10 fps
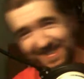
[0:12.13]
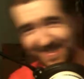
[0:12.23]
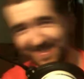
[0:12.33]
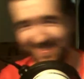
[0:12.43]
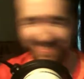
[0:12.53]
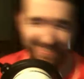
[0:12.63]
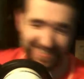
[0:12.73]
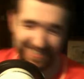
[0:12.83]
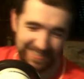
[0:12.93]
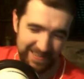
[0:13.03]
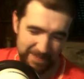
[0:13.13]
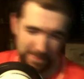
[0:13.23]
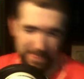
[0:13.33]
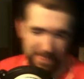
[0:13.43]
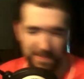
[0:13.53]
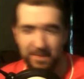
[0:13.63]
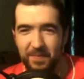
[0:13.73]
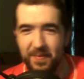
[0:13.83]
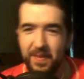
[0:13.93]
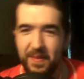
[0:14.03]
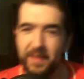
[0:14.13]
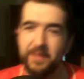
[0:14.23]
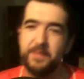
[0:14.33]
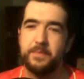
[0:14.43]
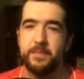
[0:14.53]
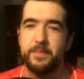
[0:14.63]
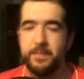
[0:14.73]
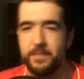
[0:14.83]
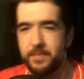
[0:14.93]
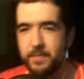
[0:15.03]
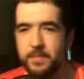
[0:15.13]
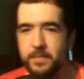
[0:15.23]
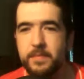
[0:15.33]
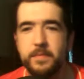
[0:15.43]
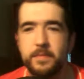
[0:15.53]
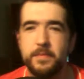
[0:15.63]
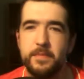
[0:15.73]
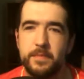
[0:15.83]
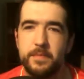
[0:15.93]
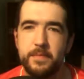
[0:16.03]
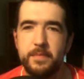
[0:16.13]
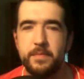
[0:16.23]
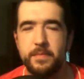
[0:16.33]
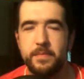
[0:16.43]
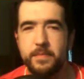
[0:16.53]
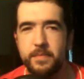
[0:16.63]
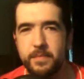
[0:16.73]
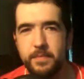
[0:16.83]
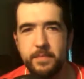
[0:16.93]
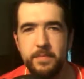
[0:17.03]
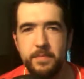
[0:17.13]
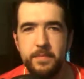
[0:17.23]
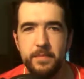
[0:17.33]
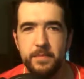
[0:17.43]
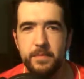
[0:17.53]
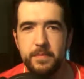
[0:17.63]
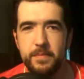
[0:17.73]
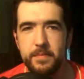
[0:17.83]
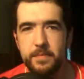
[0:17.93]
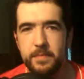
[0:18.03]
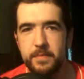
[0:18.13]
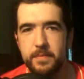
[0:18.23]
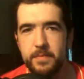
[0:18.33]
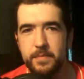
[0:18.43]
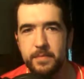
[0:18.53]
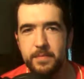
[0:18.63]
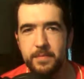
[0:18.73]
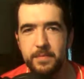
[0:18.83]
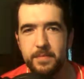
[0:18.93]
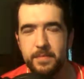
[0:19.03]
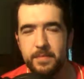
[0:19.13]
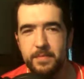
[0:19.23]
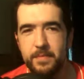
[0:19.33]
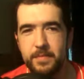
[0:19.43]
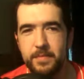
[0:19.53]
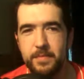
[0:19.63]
(silent)